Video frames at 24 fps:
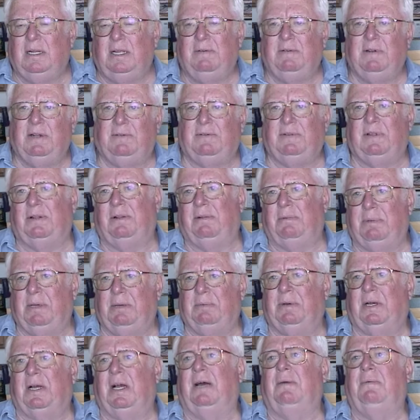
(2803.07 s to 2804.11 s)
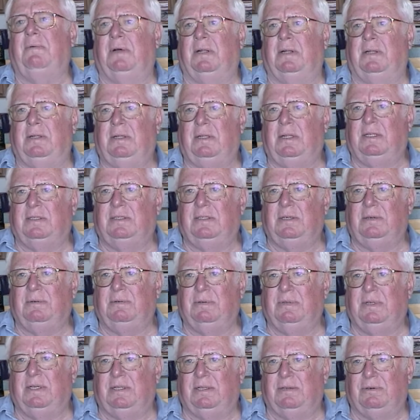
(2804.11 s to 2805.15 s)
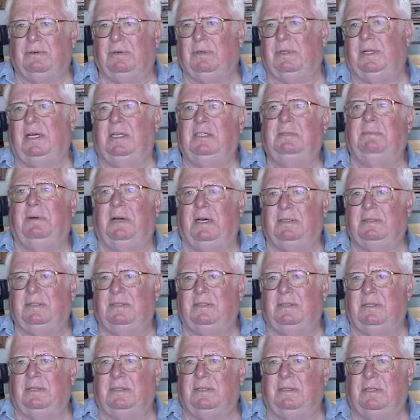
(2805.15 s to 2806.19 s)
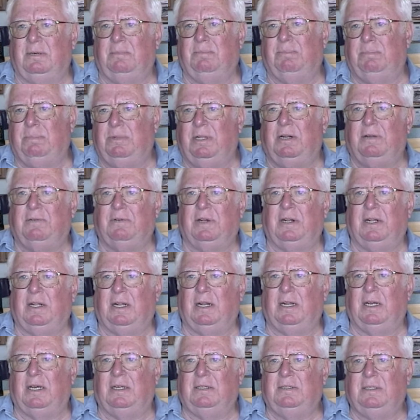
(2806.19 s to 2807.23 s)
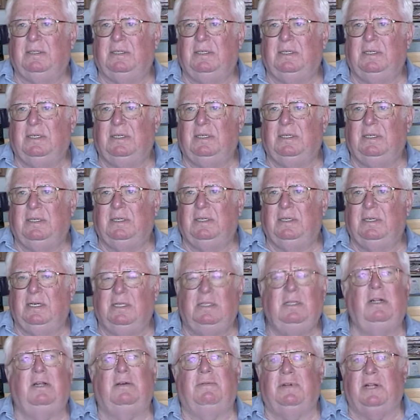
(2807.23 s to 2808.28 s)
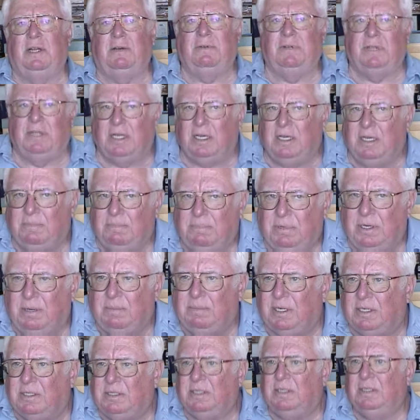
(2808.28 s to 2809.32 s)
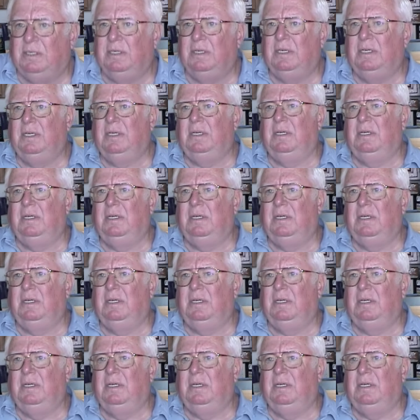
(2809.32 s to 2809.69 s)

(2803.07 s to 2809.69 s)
And even if the people got one, they still had their old ice boxes. So they still delivered a lot of ice. Mm-hmm. He delivered every day, pretty much.